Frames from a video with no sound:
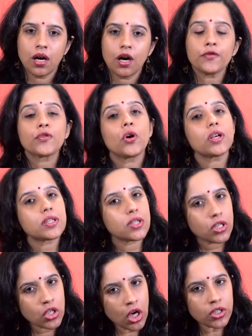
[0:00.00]
of course,
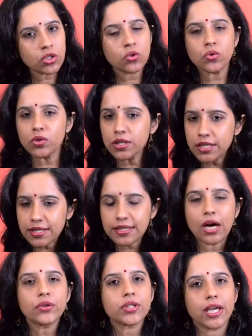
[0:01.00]
not to
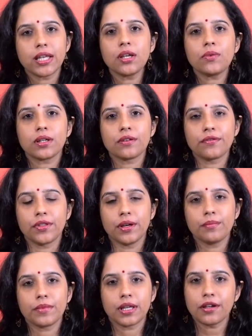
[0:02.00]
discount any one of
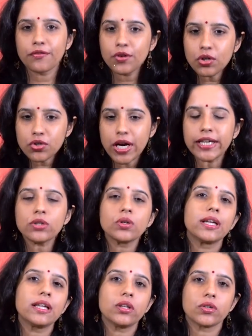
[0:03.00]
them, if you're trying to
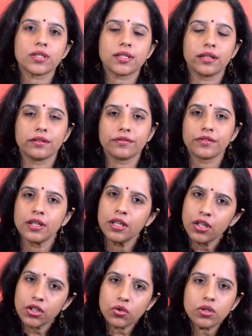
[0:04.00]
heal yourself,
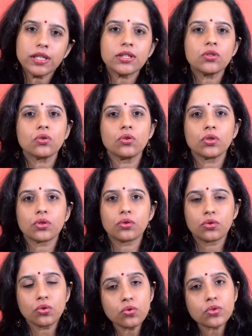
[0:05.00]
you need to go
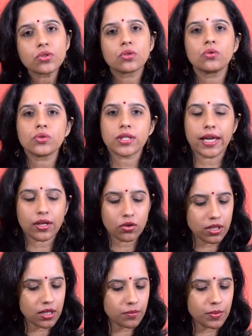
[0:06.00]
through
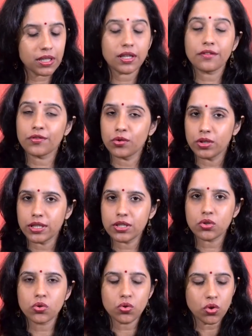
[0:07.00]
psychotherapy if you need
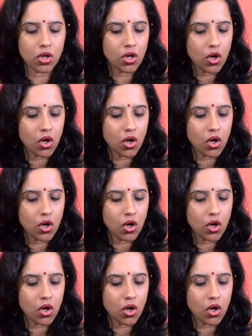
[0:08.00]
to,